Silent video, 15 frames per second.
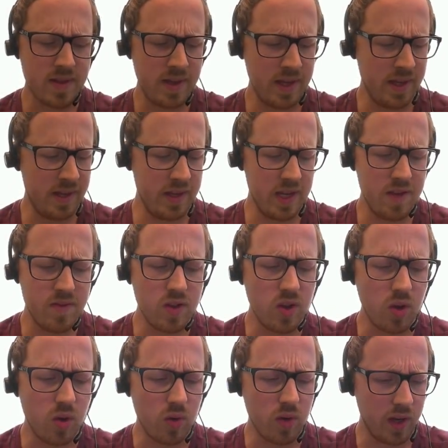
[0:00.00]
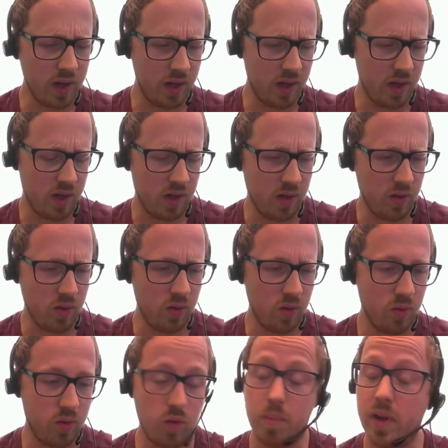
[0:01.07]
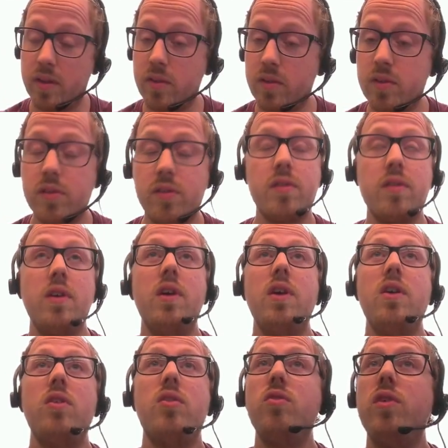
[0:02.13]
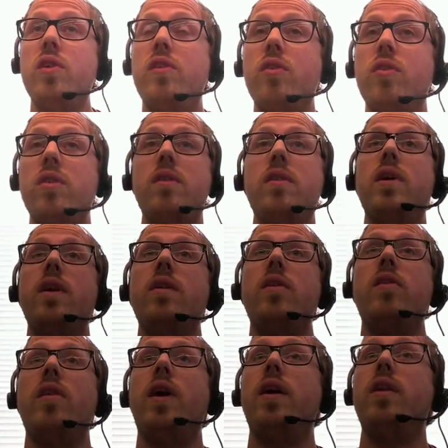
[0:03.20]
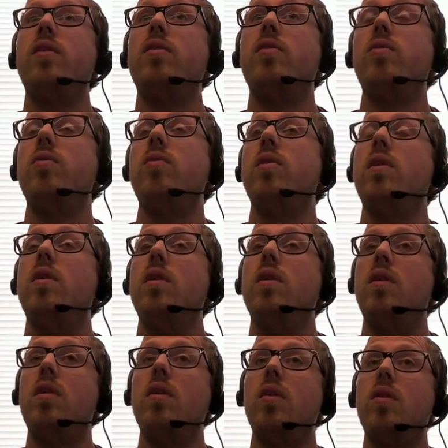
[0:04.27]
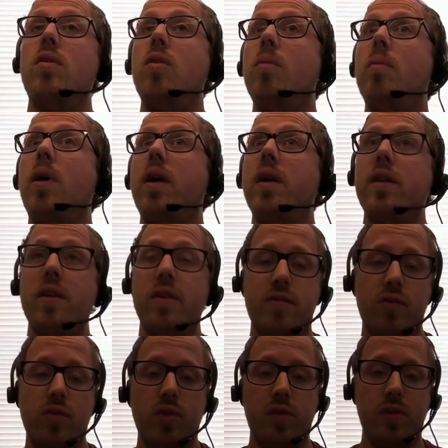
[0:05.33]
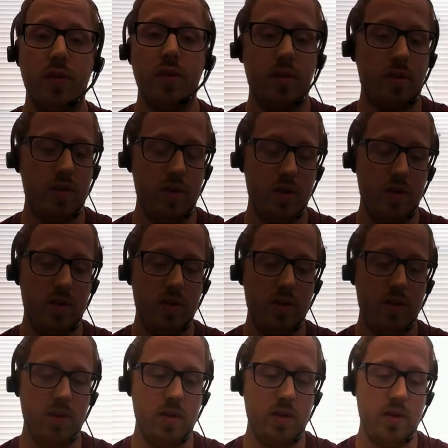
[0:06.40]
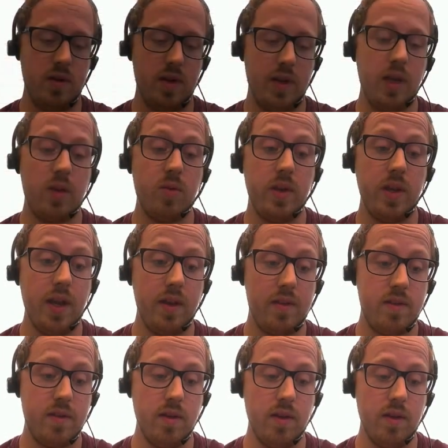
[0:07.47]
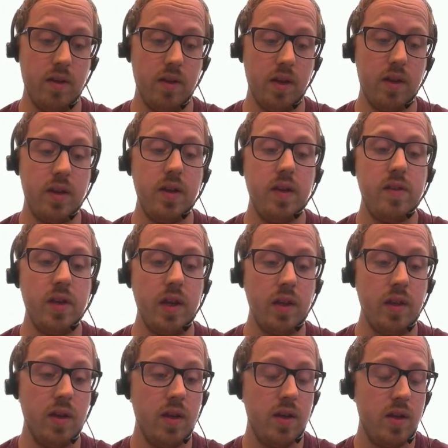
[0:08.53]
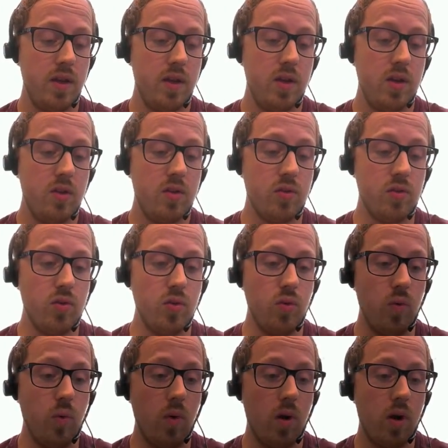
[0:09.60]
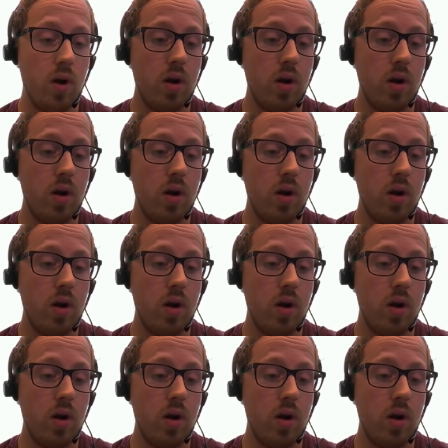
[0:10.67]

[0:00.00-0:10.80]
And even though they are all competitors to each other, they decided to combine their forces and create KeyGene to do